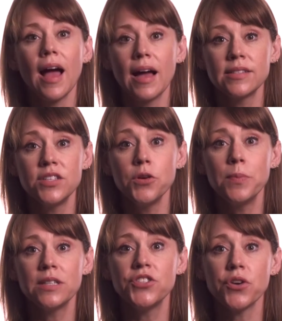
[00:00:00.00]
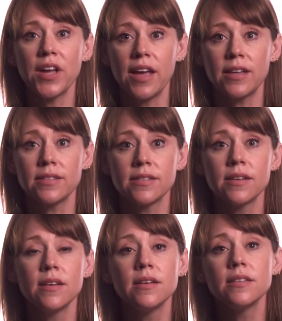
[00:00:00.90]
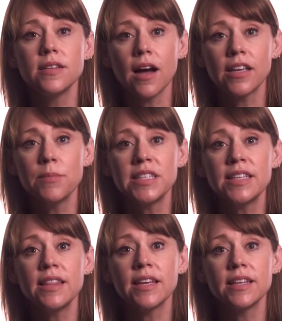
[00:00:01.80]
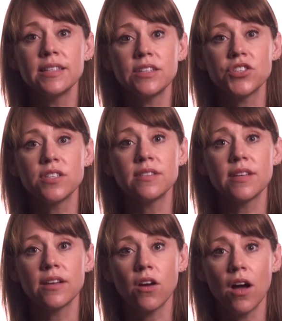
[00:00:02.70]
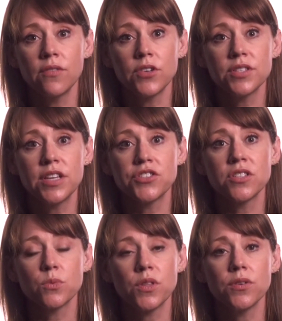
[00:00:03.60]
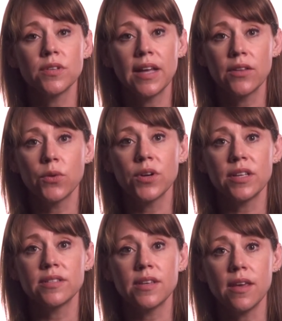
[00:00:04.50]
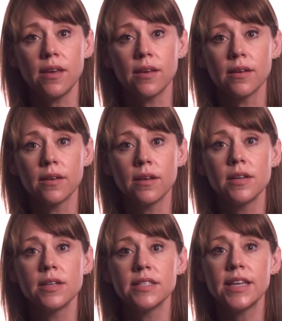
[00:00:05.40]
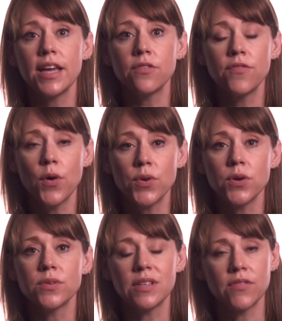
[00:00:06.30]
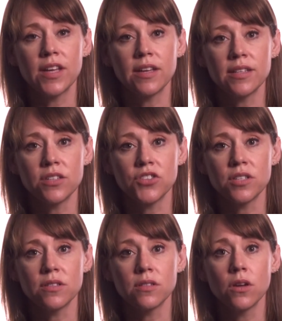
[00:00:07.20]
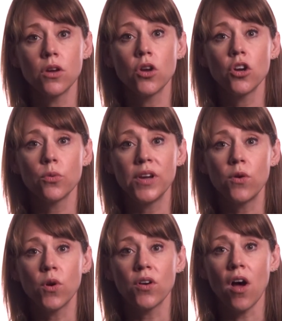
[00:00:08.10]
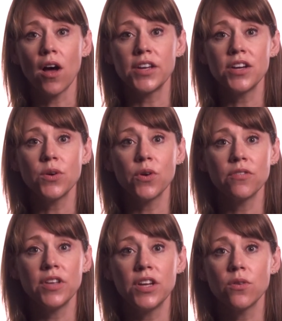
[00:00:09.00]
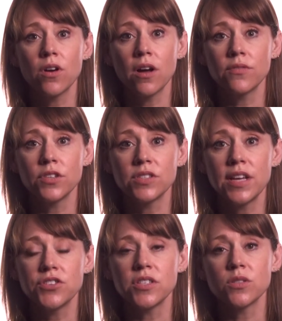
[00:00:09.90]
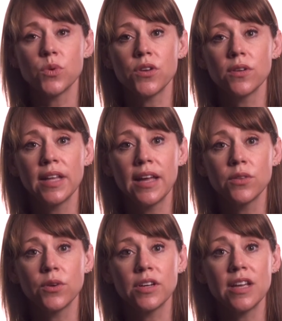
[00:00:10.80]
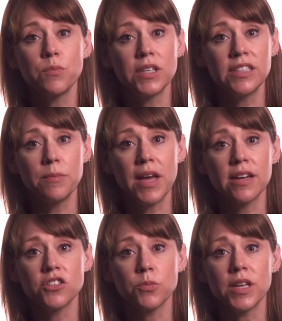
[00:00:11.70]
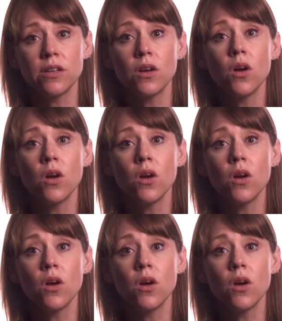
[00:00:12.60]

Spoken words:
As you build your case, documenting the conditions and conversations with your landlord is key. Take photos of the conditions. Record audio or video conversations with your landlord and building management,